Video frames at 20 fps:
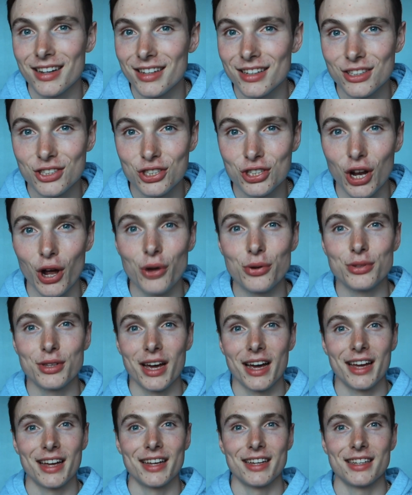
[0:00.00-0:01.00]
show
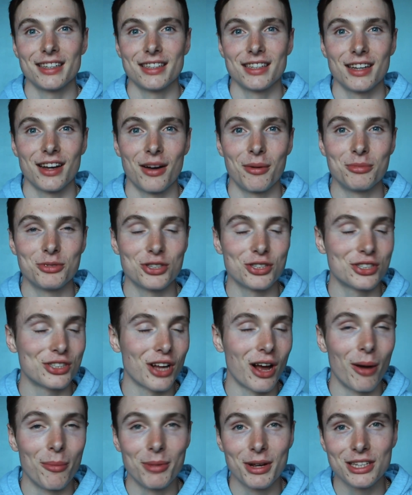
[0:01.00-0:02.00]
day.
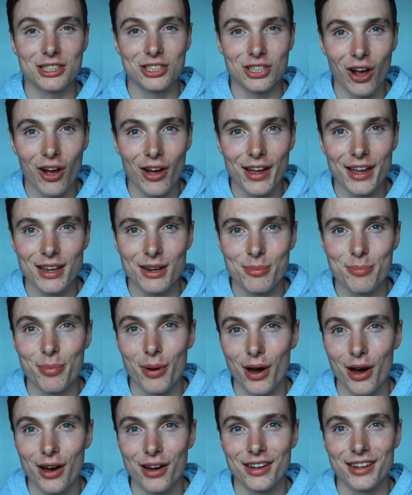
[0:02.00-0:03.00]
I'm excited,
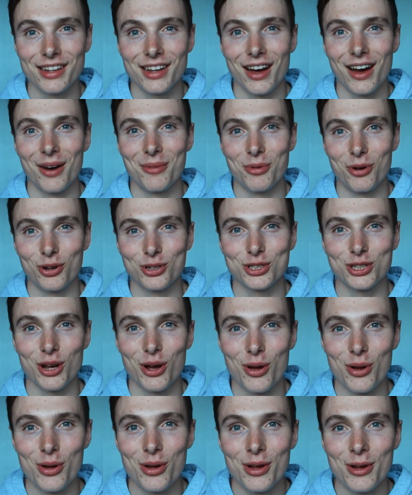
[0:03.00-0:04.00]
but I'm
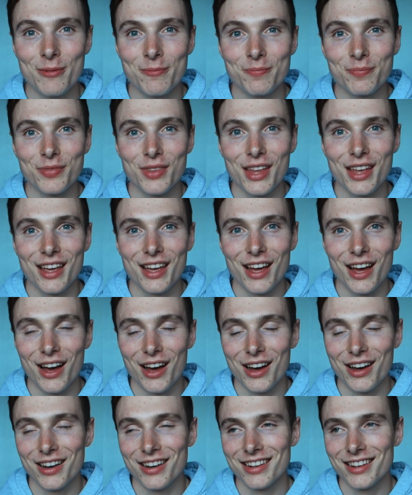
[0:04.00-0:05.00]
also
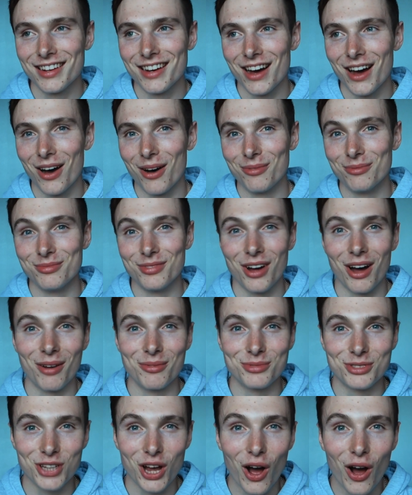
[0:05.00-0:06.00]

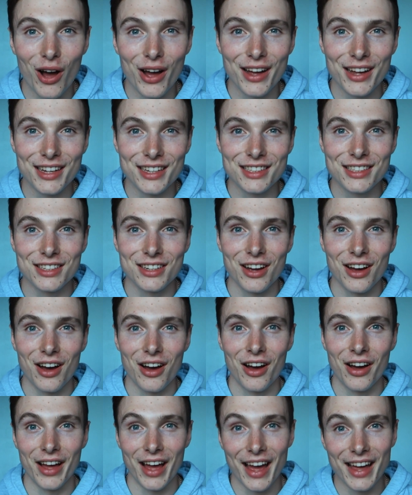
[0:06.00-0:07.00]
I'm tired.
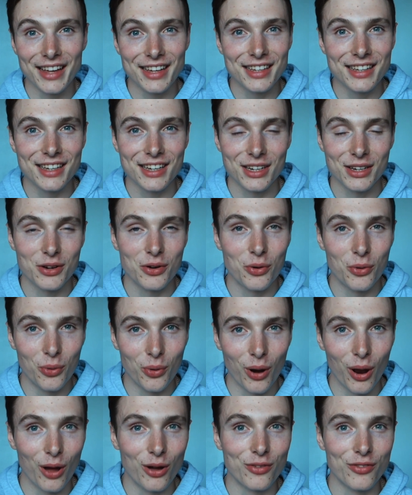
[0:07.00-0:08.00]
I ache
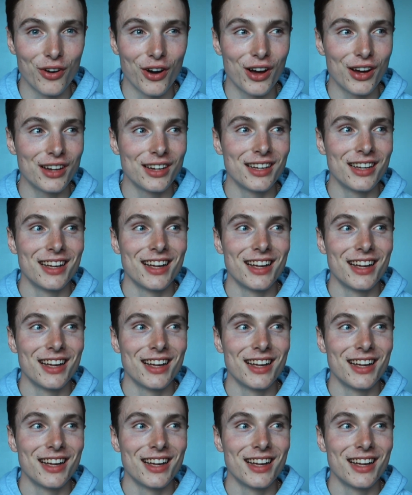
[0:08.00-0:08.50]
all over,